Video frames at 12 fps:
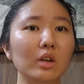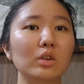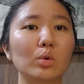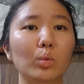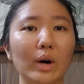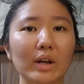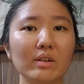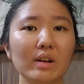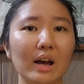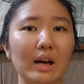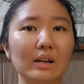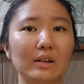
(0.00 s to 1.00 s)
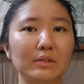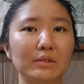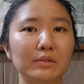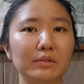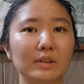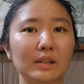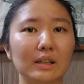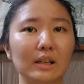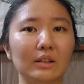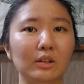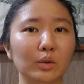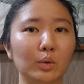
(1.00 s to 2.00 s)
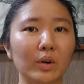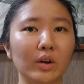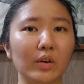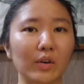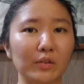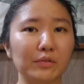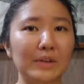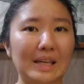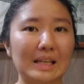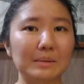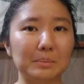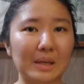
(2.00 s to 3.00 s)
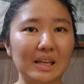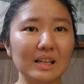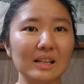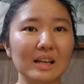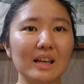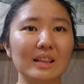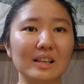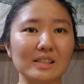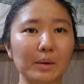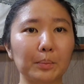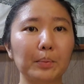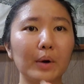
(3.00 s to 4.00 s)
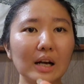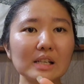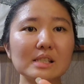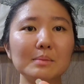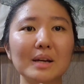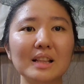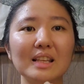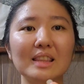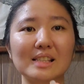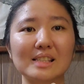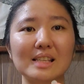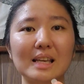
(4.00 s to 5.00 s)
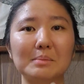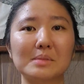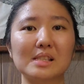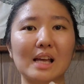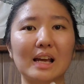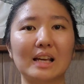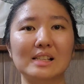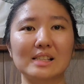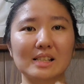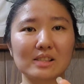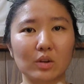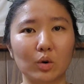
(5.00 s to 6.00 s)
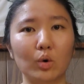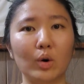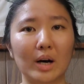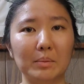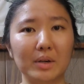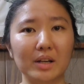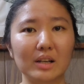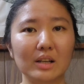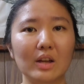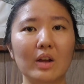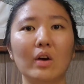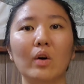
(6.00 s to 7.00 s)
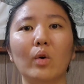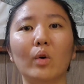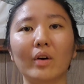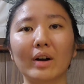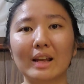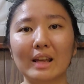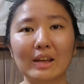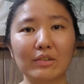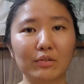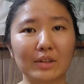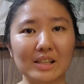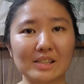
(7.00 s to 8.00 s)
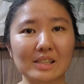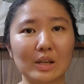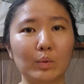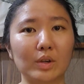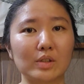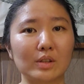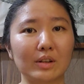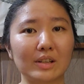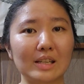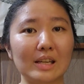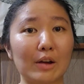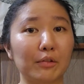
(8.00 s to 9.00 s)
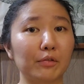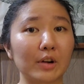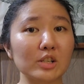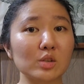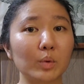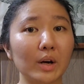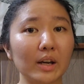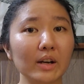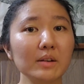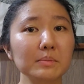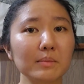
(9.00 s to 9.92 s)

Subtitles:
you want to have a lure or fake bait that's approximately the same size as the oama. Or if, let's say, we're looking at freshwater,